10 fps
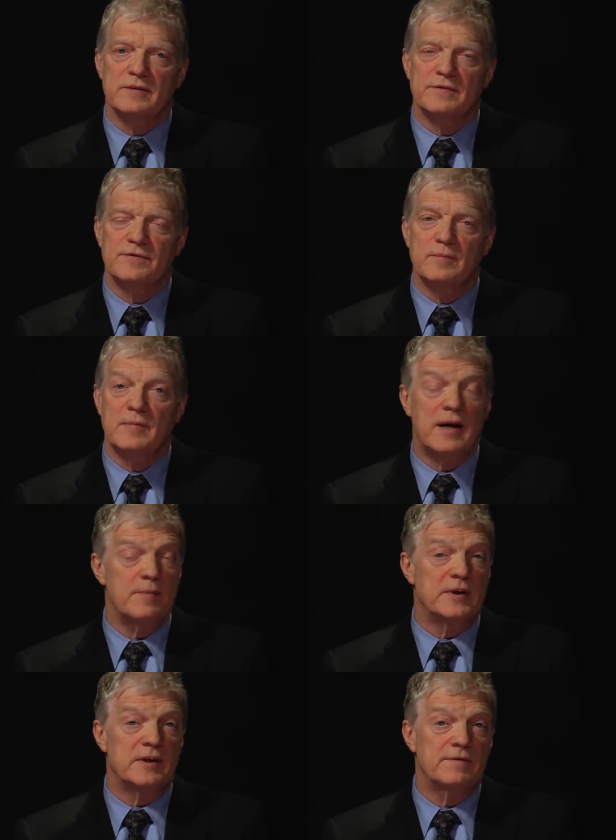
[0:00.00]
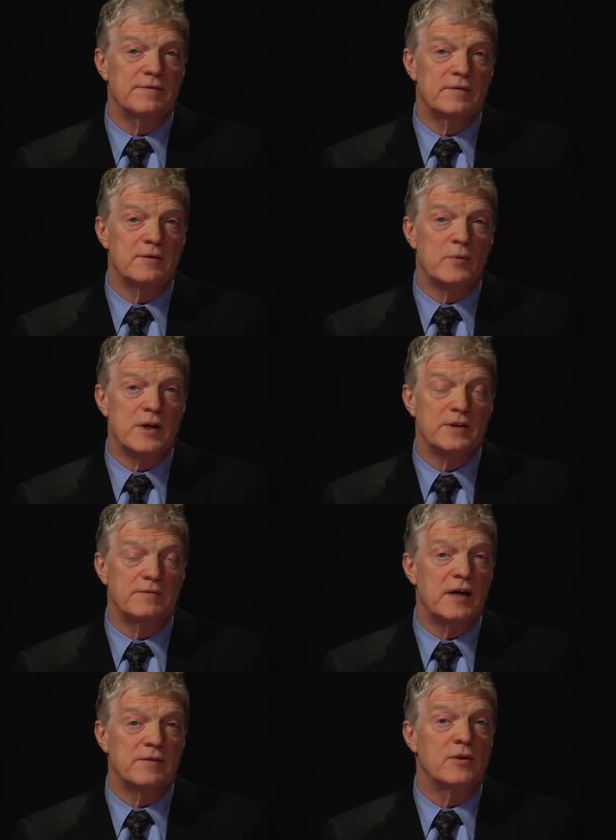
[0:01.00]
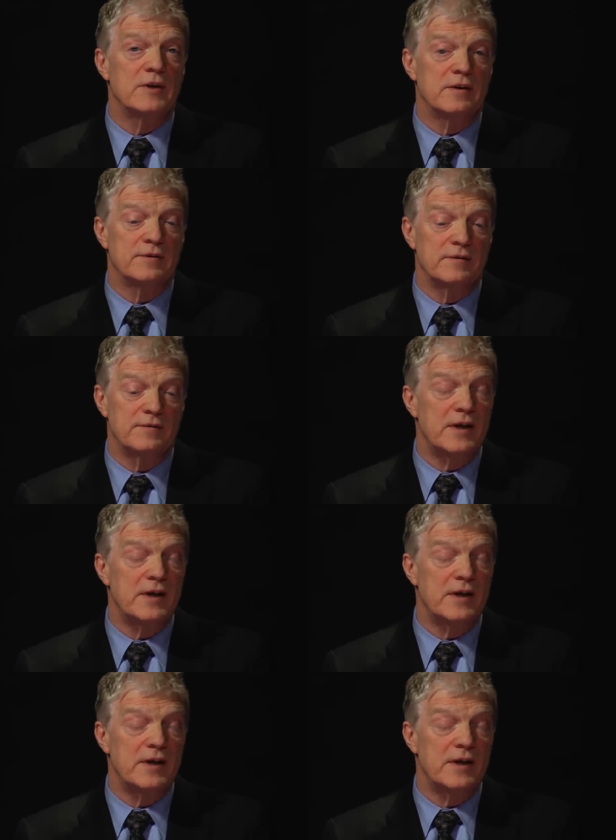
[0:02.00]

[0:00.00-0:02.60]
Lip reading: from, I believe, the rest of life on Earth.